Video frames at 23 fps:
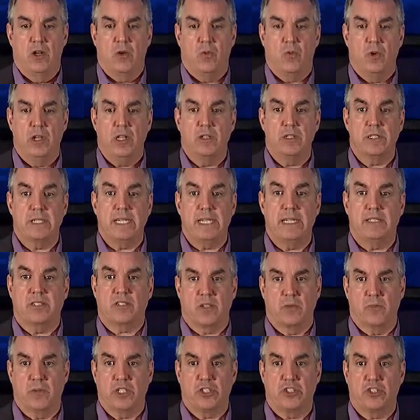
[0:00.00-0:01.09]
we'll need
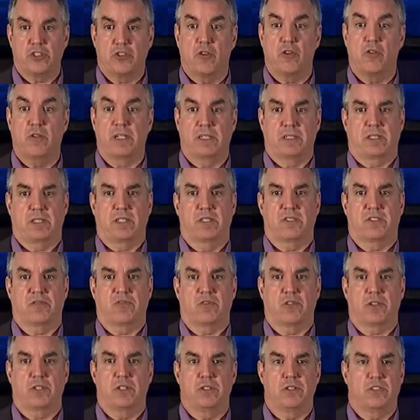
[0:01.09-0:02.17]
some assurances
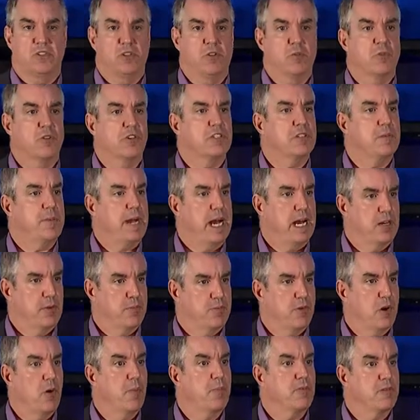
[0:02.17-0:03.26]
for consumers about
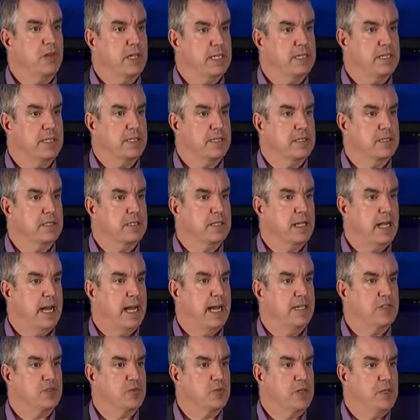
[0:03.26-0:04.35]
appropriateness
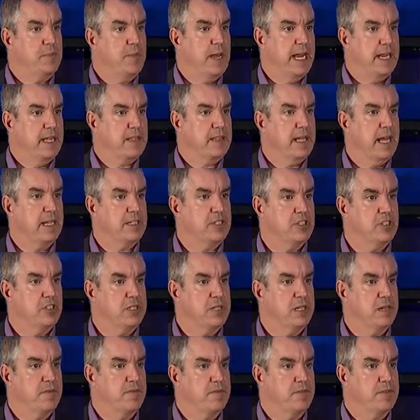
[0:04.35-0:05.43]
as we make that
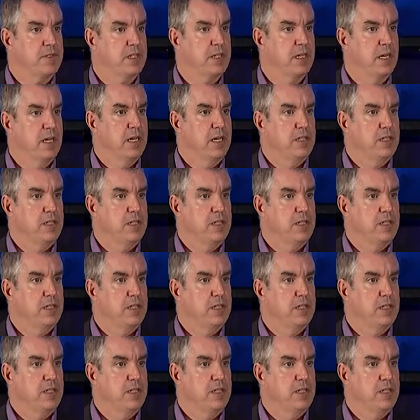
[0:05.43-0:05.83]
shift